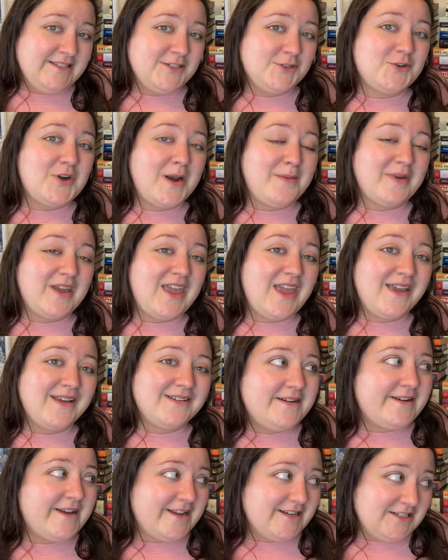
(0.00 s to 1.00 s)
a drama king,
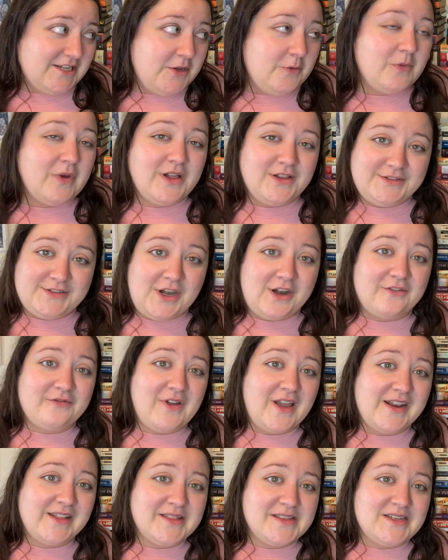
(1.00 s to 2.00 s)
and he will start a
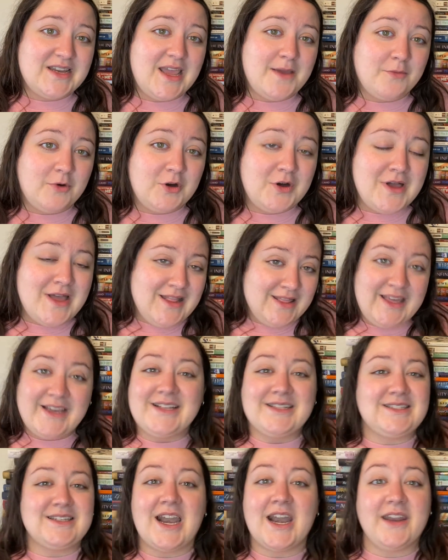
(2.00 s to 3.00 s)
fight at the table. Like,
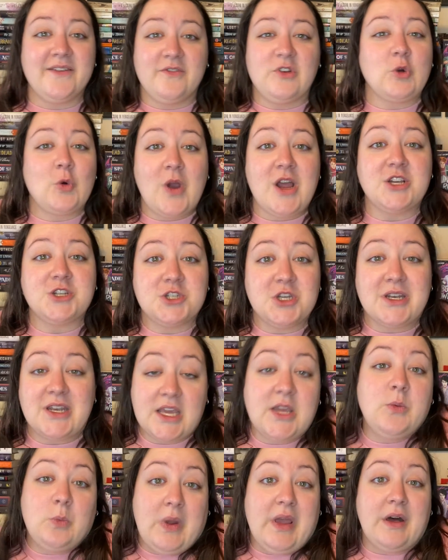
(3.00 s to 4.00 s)
it's not even a question.
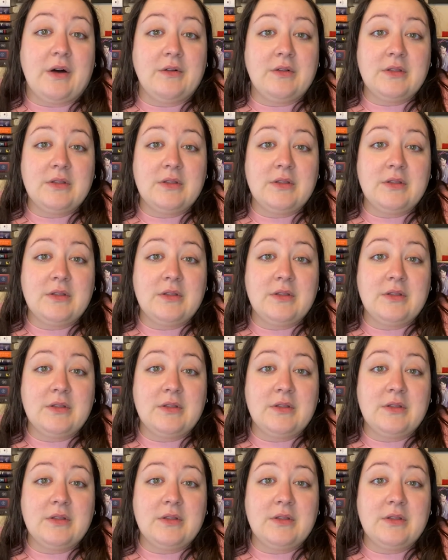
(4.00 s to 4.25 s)
He will.